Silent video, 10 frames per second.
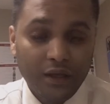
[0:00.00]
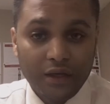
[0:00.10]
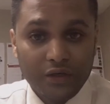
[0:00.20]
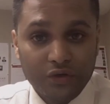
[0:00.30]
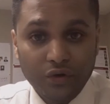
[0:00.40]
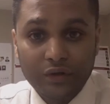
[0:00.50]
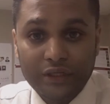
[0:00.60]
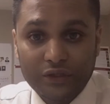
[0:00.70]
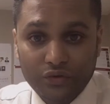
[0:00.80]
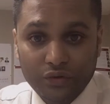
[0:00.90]
you don't
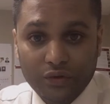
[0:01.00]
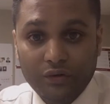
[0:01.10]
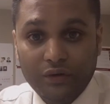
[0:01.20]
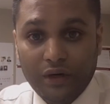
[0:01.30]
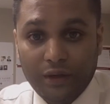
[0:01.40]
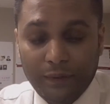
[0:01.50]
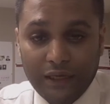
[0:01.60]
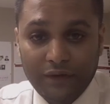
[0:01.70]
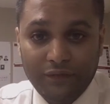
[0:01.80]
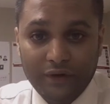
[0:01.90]
need to
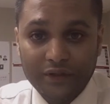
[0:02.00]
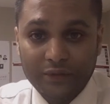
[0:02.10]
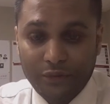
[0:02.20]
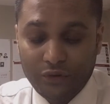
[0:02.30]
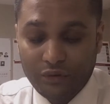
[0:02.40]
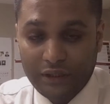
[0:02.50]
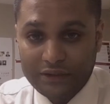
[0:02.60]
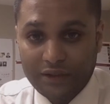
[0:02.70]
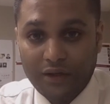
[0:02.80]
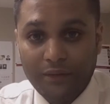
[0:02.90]
apply for the PU
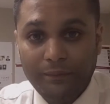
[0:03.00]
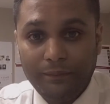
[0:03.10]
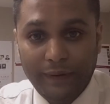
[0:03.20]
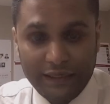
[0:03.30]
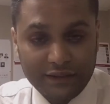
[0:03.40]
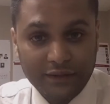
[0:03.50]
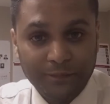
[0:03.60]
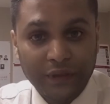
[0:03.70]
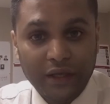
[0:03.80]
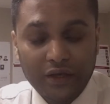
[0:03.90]
letter. But
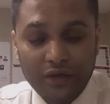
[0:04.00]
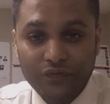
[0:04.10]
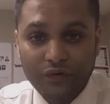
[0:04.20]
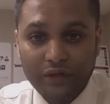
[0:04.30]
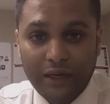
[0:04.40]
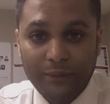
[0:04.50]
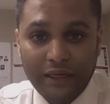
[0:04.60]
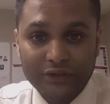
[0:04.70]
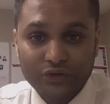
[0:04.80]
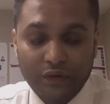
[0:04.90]
if not
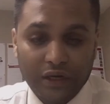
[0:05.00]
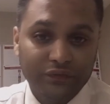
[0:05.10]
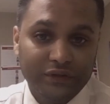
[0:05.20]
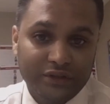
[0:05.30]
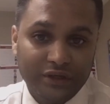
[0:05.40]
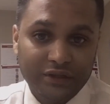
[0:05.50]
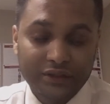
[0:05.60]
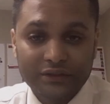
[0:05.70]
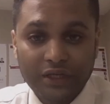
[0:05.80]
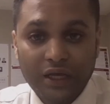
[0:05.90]
belongs to one of these
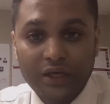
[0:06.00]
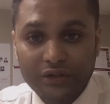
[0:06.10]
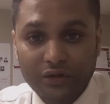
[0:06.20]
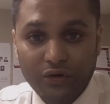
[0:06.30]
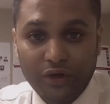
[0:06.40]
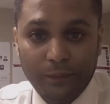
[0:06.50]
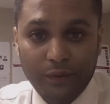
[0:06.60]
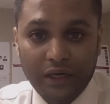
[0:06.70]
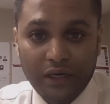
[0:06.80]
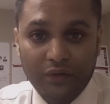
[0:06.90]
countries, your
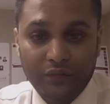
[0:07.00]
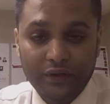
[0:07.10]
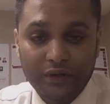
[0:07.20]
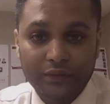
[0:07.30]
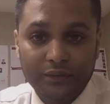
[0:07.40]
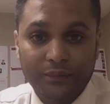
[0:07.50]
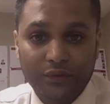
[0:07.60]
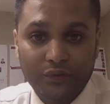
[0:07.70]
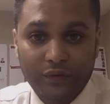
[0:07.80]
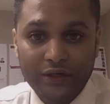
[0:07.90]
employer will
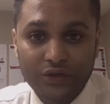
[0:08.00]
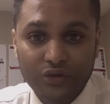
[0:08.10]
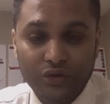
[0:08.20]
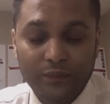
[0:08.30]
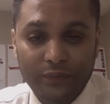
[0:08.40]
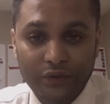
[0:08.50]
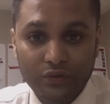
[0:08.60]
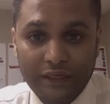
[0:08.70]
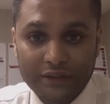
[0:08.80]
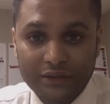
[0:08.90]
provide you the
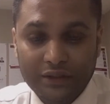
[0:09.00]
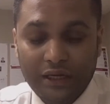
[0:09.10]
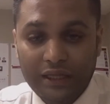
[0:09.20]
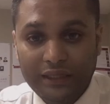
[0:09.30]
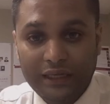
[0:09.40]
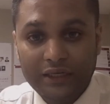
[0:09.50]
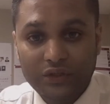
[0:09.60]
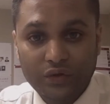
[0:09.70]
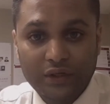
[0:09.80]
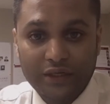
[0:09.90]
PU letter, and then
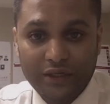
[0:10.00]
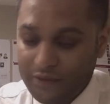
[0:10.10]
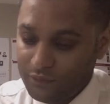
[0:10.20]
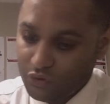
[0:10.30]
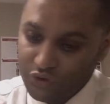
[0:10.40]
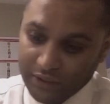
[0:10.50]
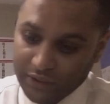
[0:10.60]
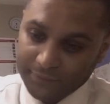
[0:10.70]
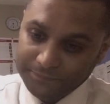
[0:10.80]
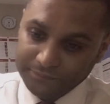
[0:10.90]
you can come to
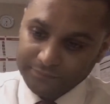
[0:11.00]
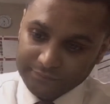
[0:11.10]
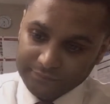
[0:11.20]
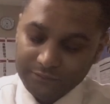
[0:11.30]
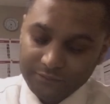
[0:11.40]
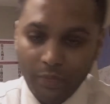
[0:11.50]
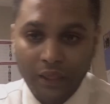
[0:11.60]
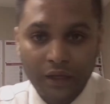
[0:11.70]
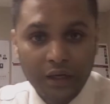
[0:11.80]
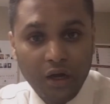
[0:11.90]
China.
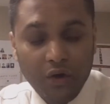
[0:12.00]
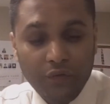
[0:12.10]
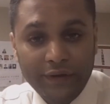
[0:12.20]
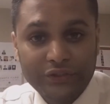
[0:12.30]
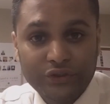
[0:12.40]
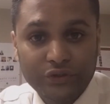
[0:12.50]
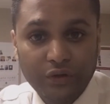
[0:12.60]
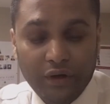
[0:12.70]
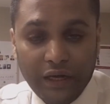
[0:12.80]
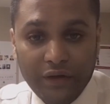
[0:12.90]
Once you
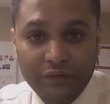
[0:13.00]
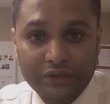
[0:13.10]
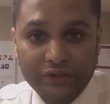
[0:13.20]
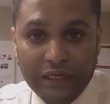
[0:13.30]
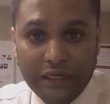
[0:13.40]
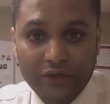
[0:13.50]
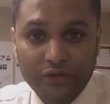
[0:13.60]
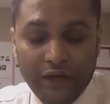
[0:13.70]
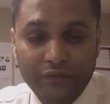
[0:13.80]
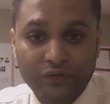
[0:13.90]
arrive in China,
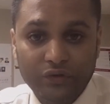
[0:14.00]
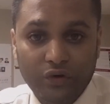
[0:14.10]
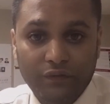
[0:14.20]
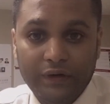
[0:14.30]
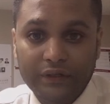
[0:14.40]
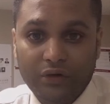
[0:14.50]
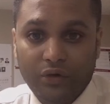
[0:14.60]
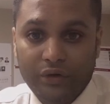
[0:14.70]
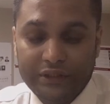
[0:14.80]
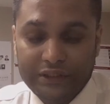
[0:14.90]
you have to go for the
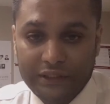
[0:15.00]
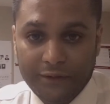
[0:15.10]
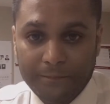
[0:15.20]
quarantine.